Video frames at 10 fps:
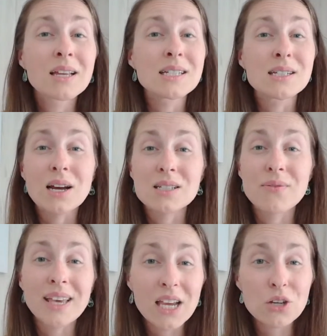
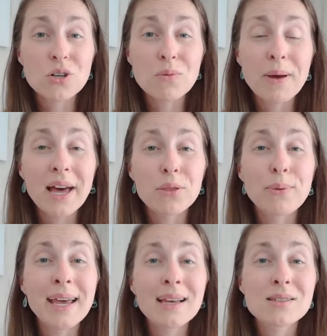detoxification
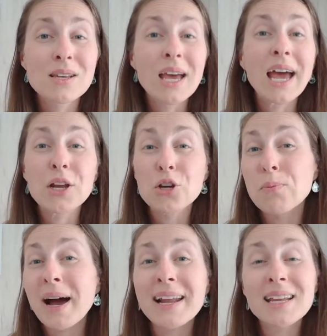pathways, and your
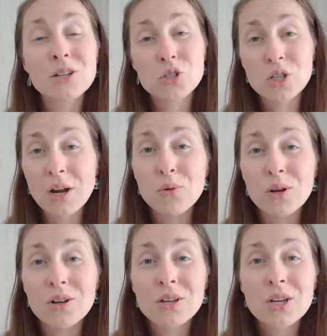body in
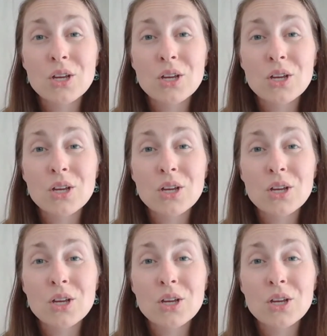general,